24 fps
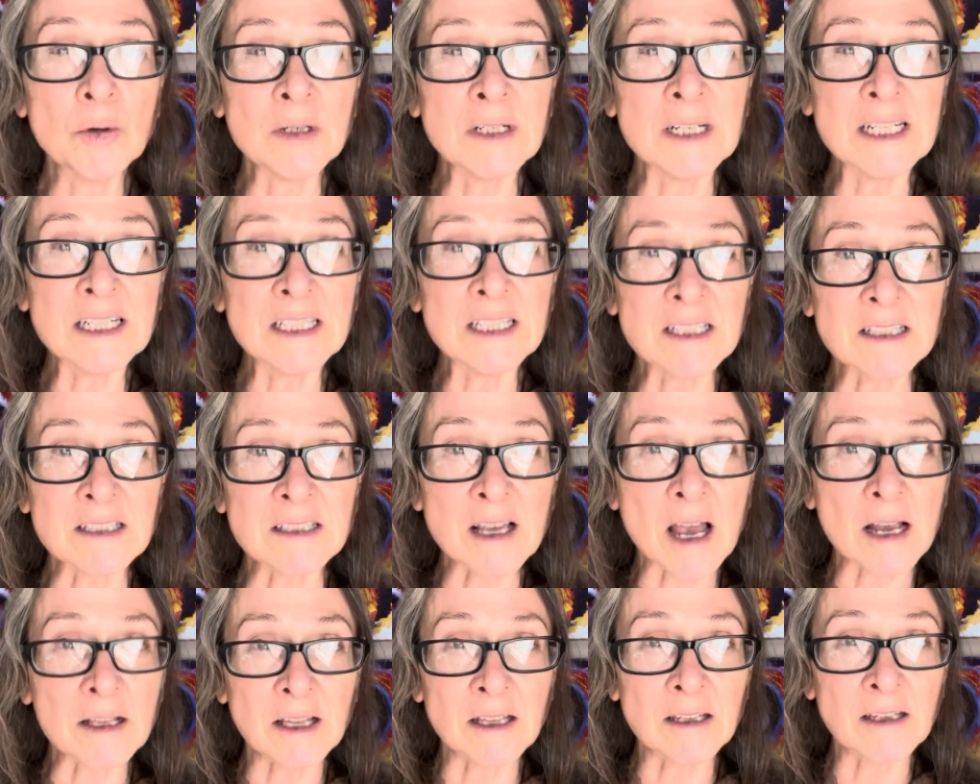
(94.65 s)
need to
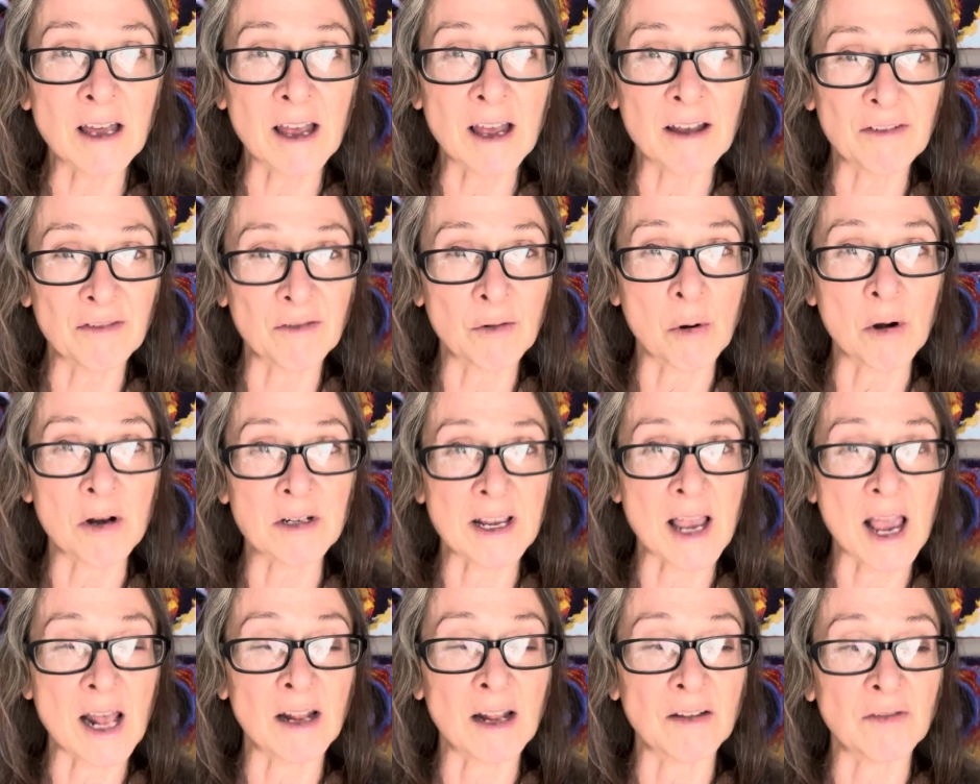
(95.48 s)
suck the life
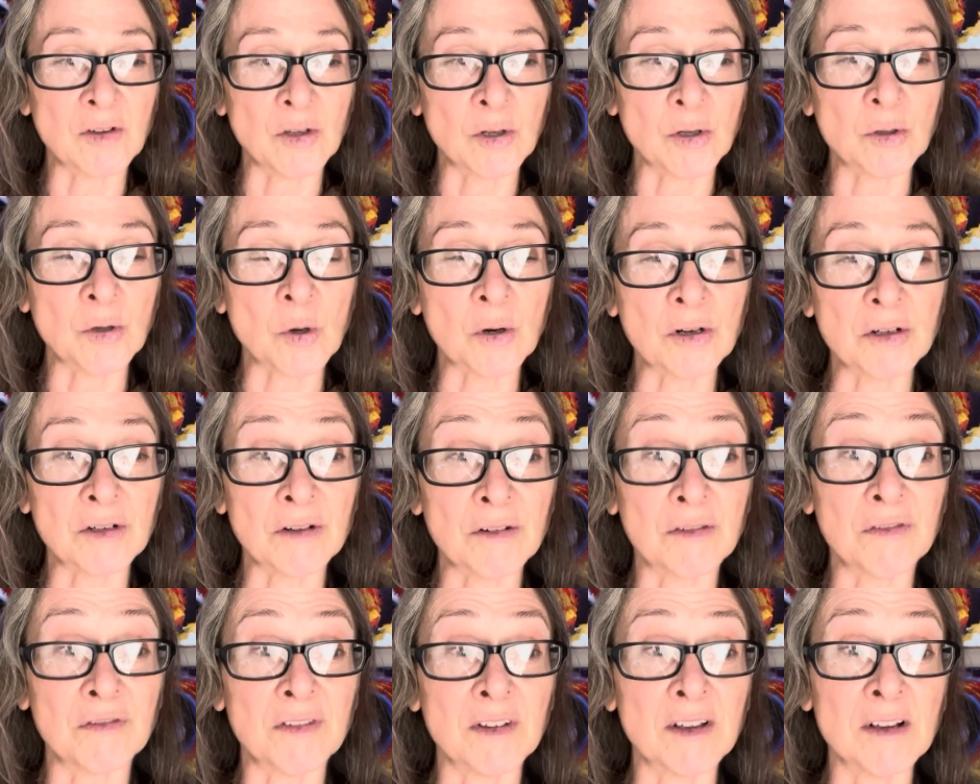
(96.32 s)
force out of you in order to
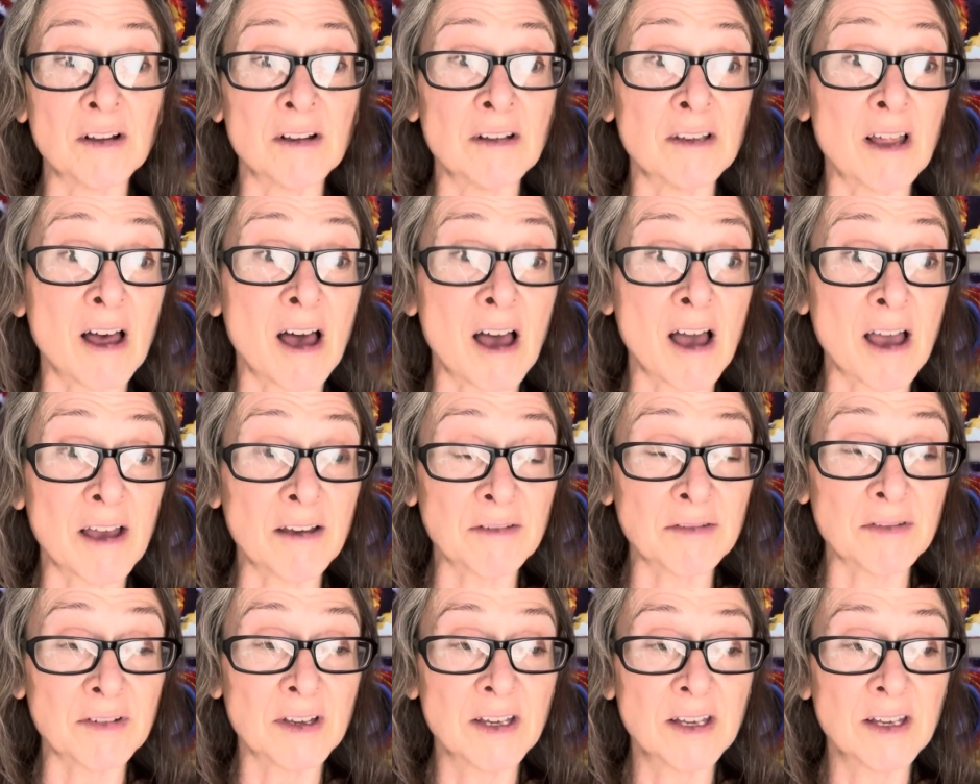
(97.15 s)
feel alive.